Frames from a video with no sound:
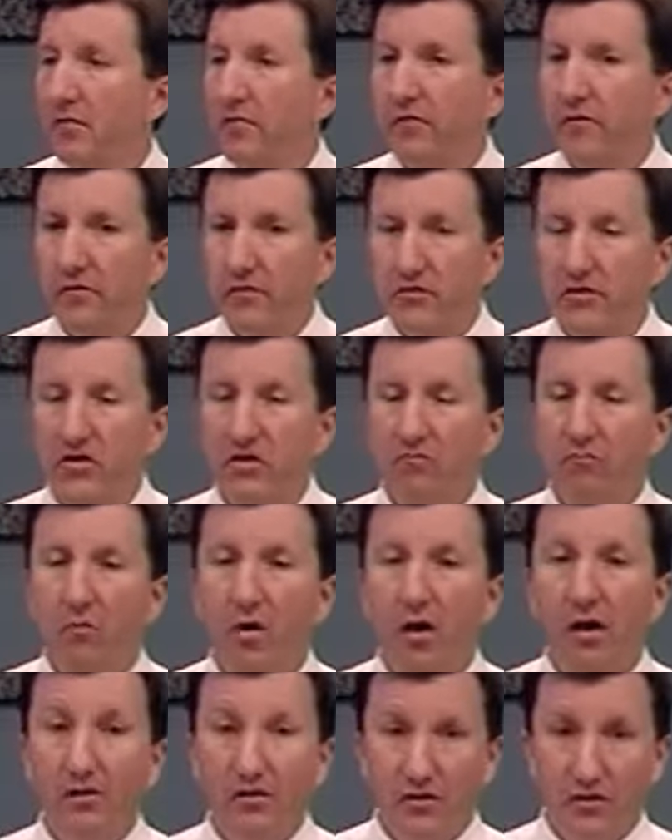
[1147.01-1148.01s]
for
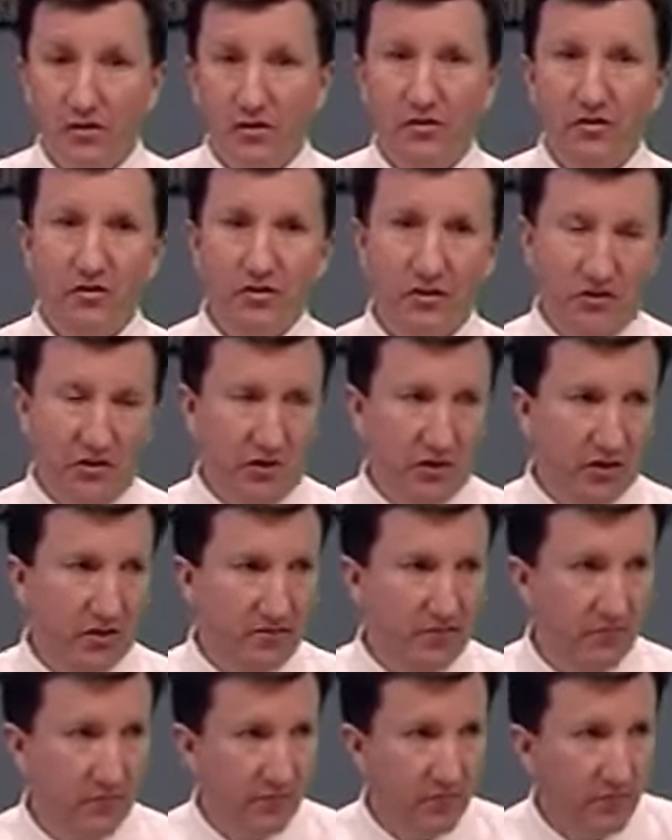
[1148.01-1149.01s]
small churches,
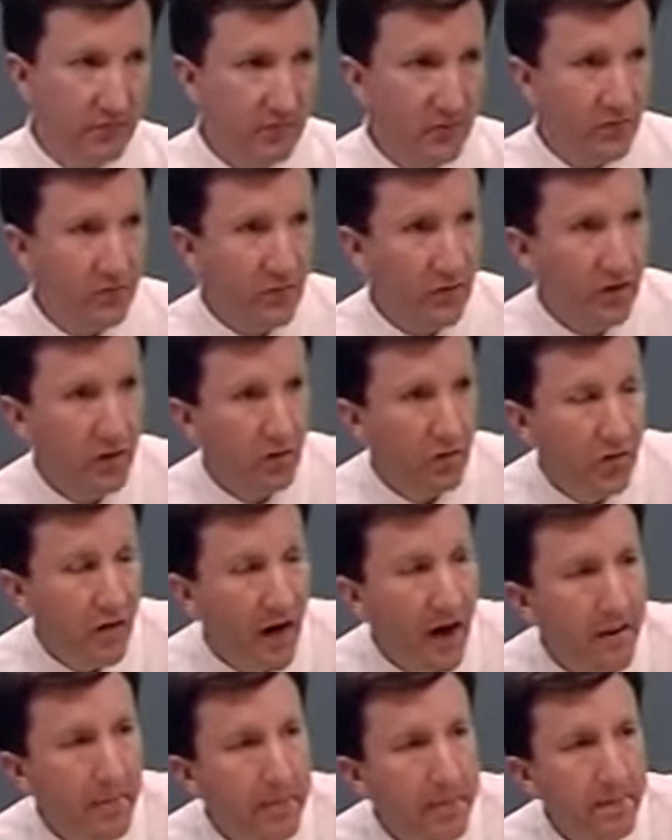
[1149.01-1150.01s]

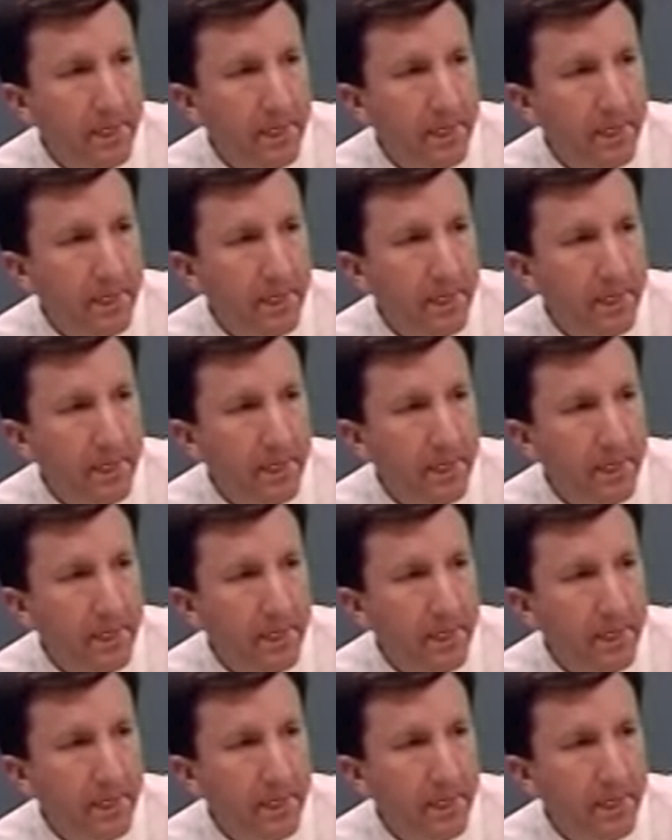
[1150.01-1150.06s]
okay?